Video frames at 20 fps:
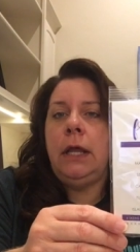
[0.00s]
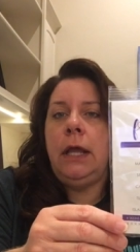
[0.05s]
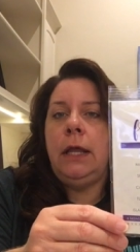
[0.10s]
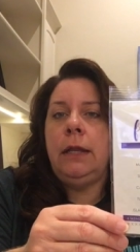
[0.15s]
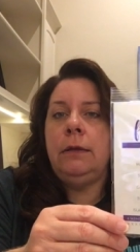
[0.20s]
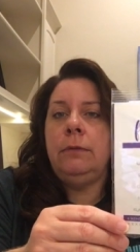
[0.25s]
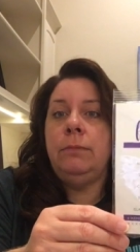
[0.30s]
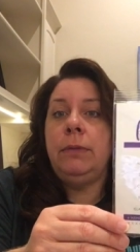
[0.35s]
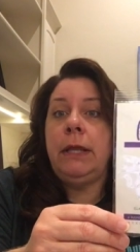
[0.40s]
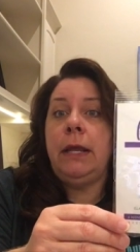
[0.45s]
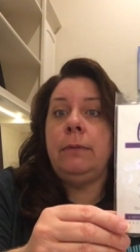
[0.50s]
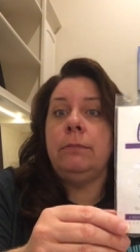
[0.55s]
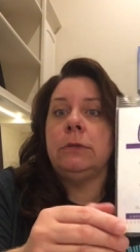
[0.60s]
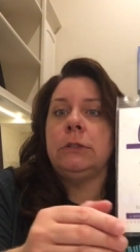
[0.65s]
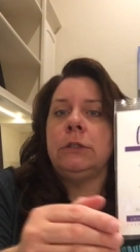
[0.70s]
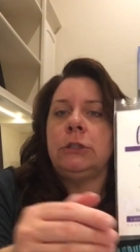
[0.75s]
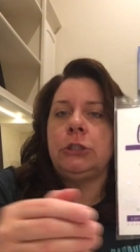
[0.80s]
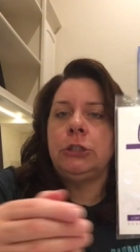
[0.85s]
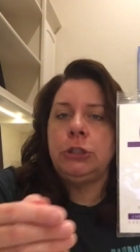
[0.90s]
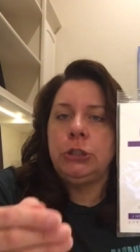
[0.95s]
and be able
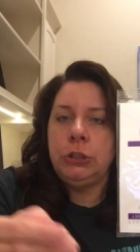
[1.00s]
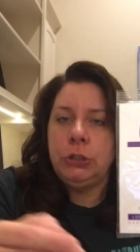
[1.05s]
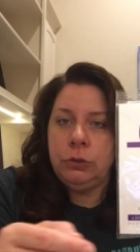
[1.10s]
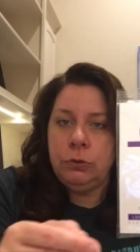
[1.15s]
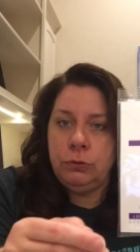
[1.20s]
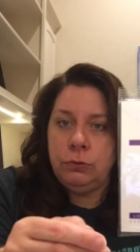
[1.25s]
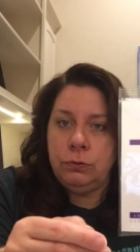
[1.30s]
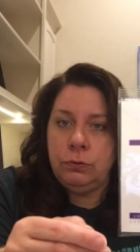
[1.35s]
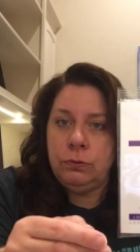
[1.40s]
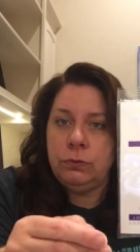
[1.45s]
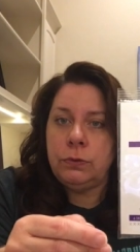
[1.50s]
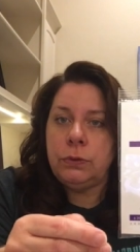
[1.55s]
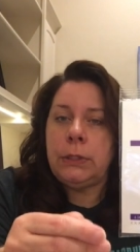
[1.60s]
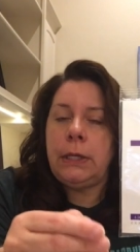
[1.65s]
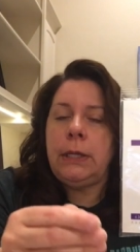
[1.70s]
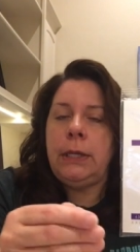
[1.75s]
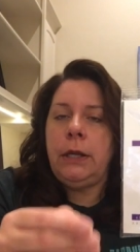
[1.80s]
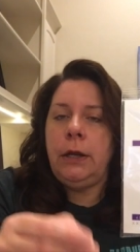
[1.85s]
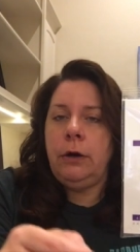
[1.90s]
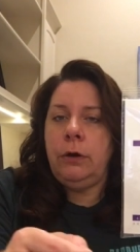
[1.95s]
to choose
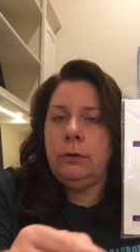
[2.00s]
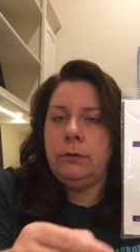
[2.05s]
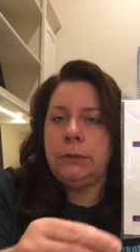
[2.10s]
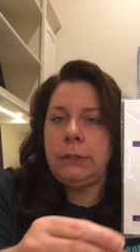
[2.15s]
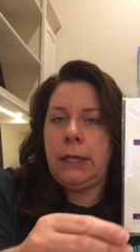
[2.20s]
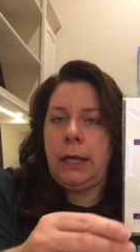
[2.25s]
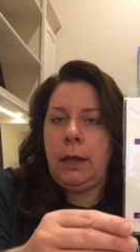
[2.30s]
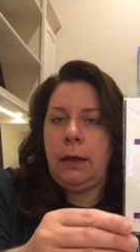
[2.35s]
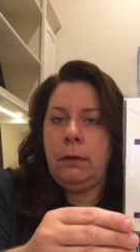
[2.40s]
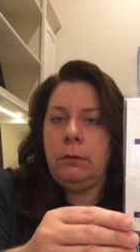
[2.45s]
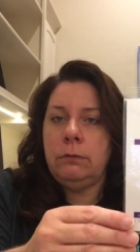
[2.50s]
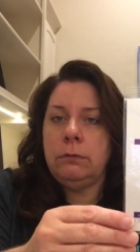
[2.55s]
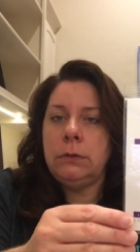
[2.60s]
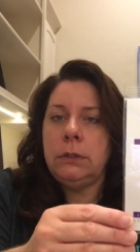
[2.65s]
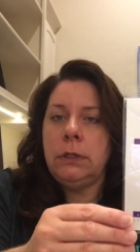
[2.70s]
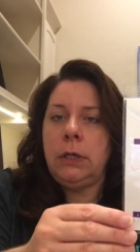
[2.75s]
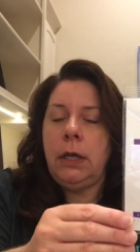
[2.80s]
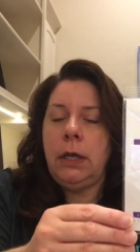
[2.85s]
and narrow down.